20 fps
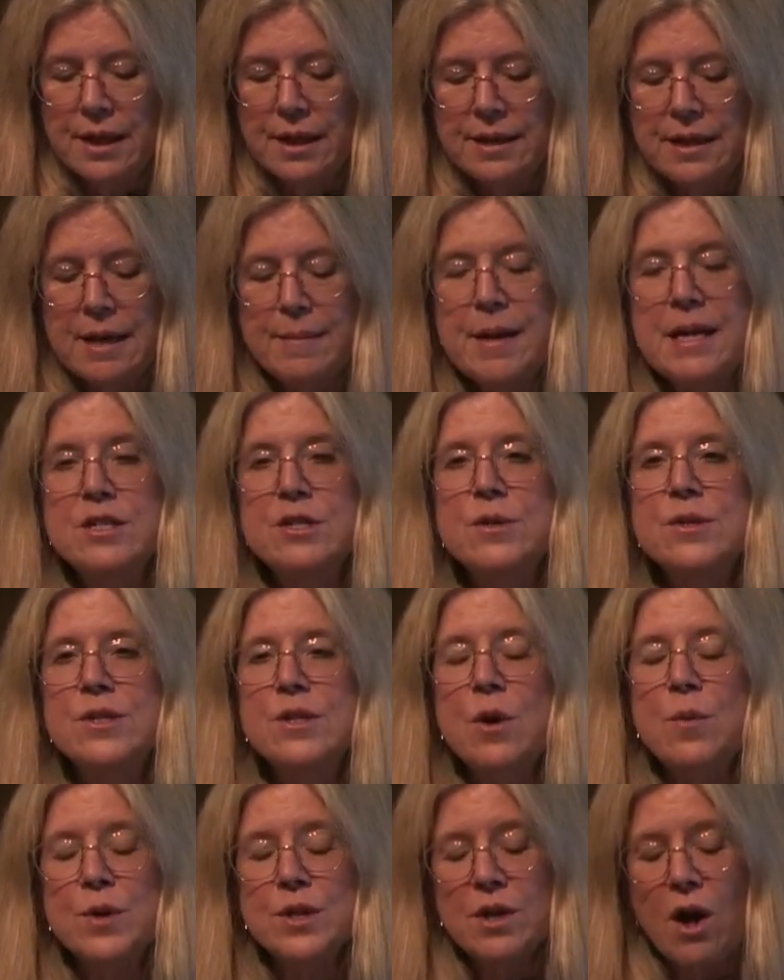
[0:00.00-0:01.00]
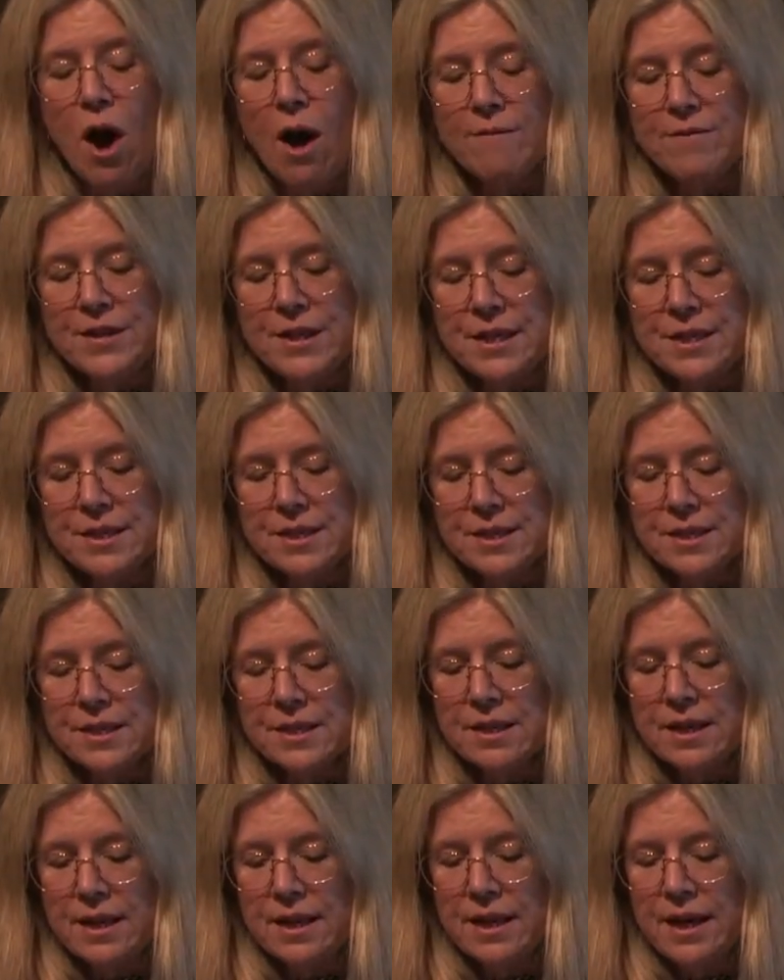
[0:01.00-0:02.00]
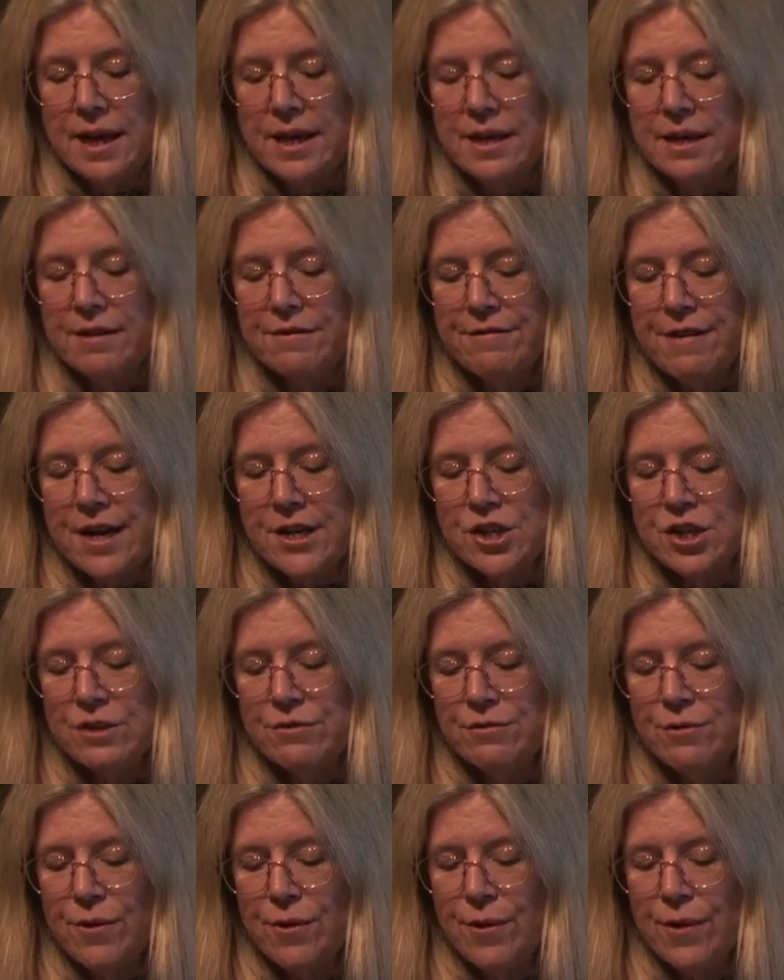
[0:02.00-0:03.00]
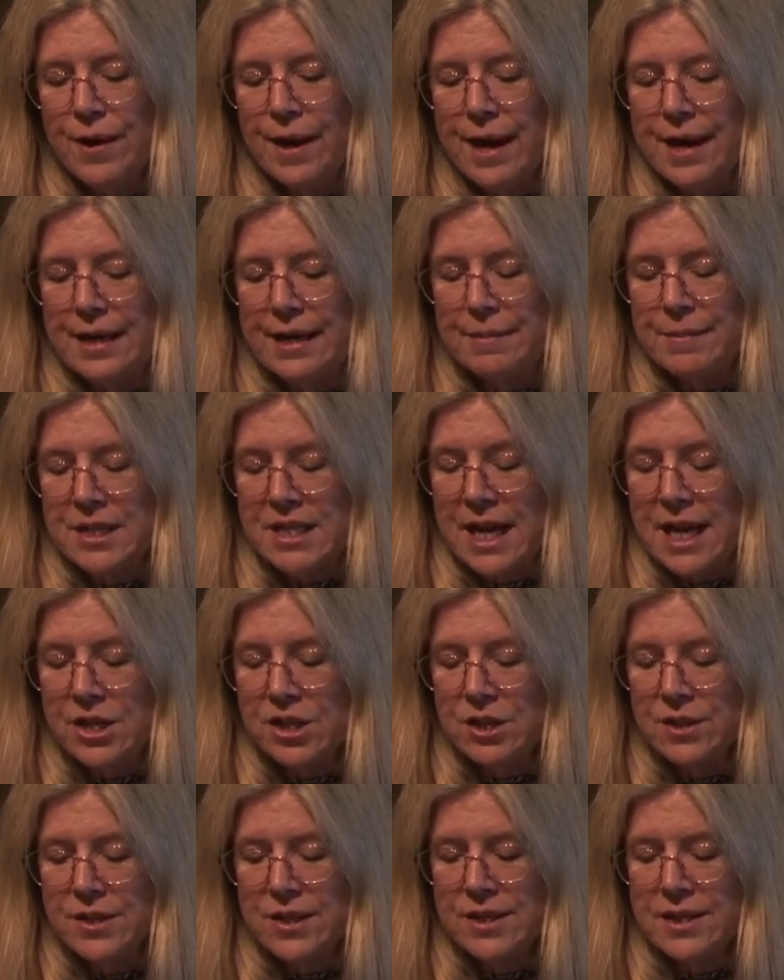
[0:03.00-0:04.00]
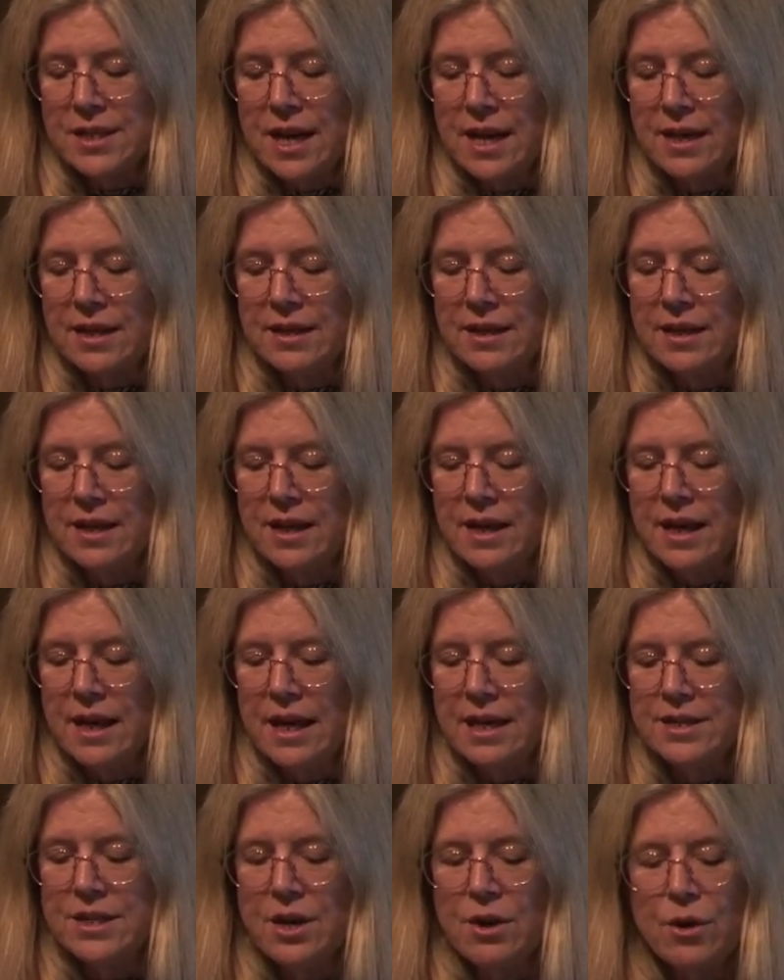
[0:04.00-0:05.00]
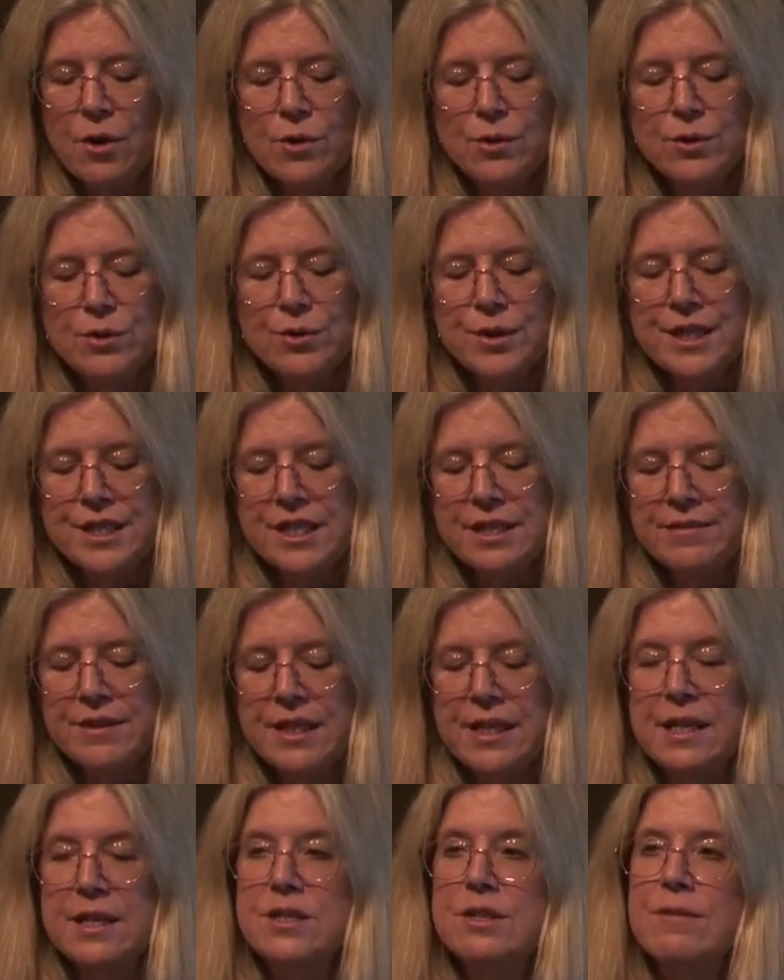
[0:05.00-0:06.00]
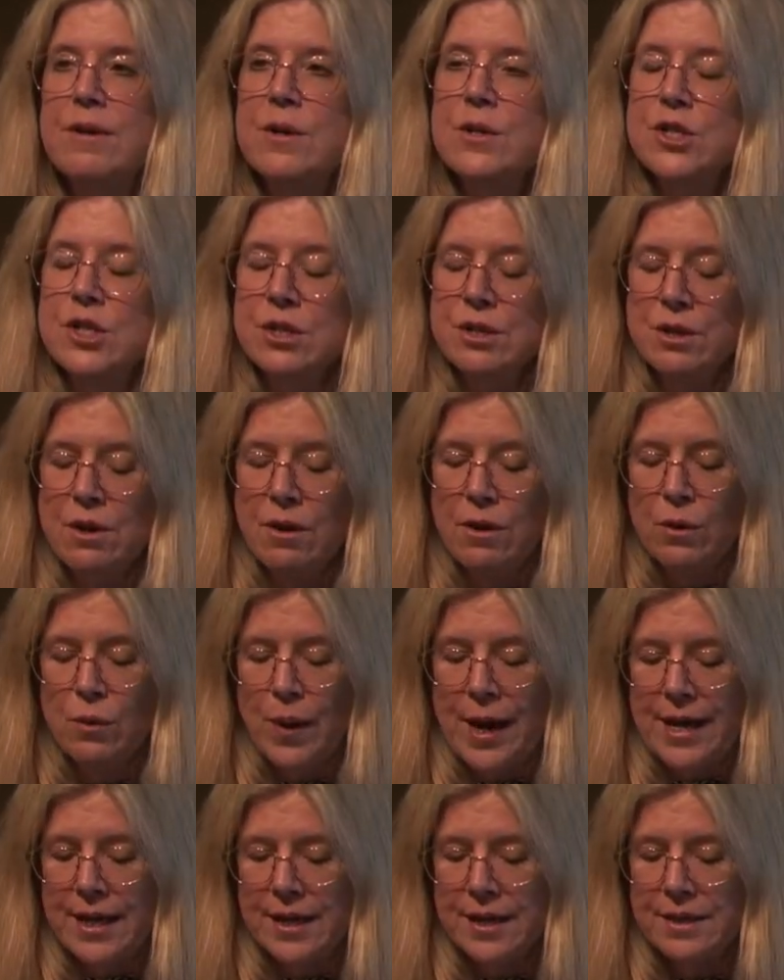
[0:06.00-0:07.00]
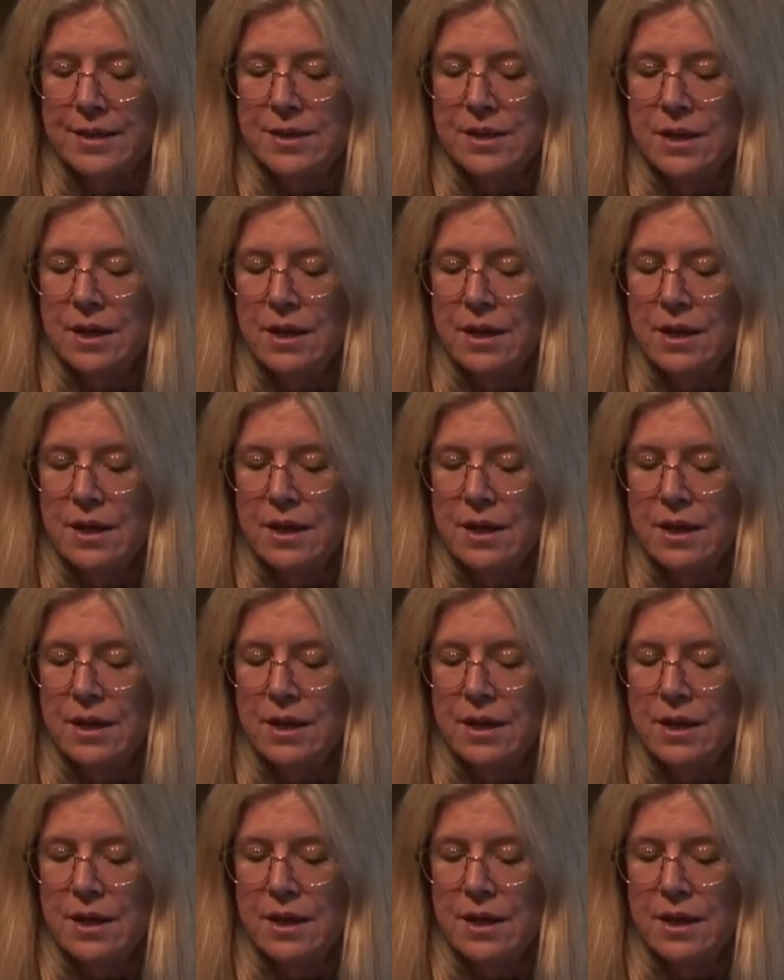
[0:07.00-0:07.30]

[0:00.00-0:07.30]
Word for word: They may do so with confidence and an affection for and imitation of the saint, as their own creativity and devotion are awakened,